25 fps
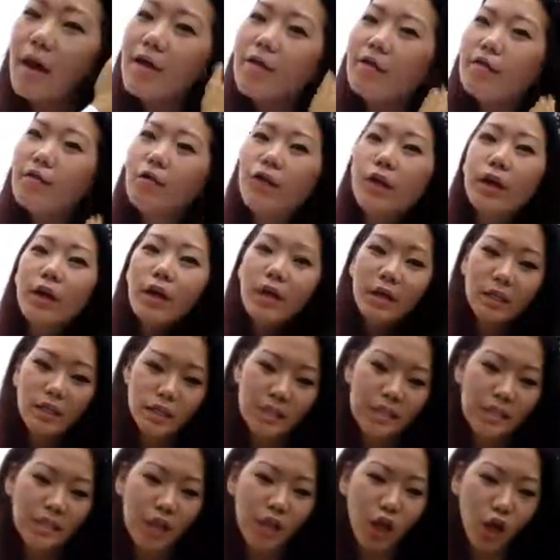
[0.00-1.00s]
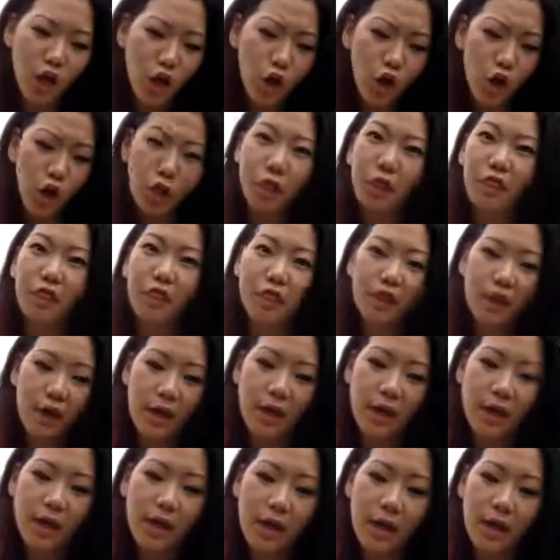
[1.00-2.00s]
every single thing
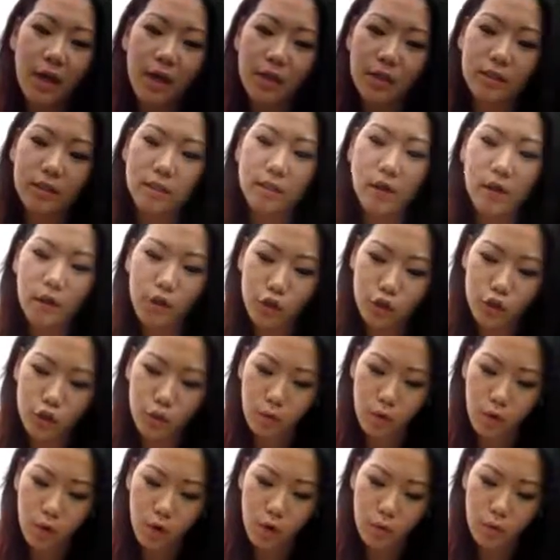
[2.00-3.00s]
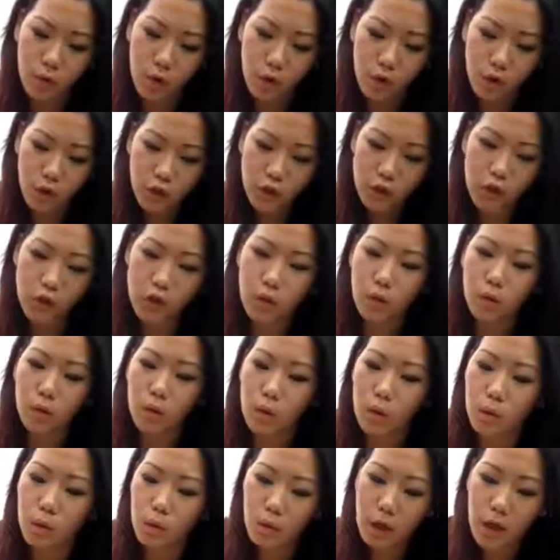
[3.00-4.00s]
and it's not a joke anymore.
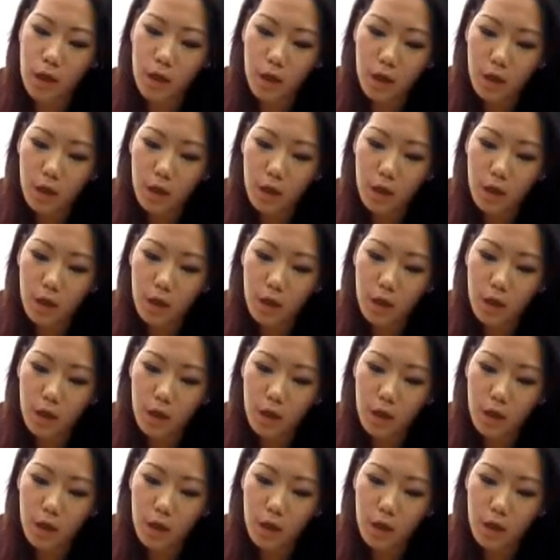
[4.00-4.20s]
So